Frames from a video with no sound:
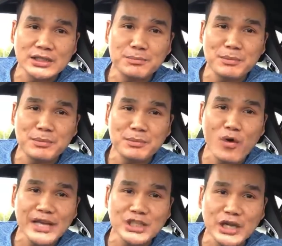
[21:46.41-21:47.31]
before I
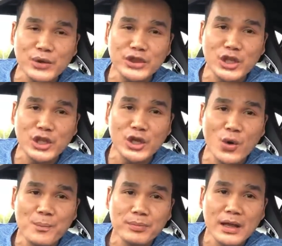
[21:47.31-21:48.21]
share with you
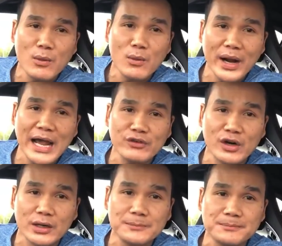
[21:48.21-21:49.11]
what I've
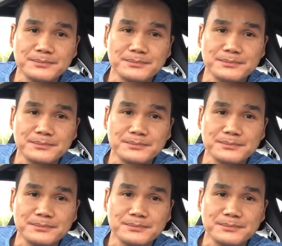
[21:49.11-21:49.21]
learned?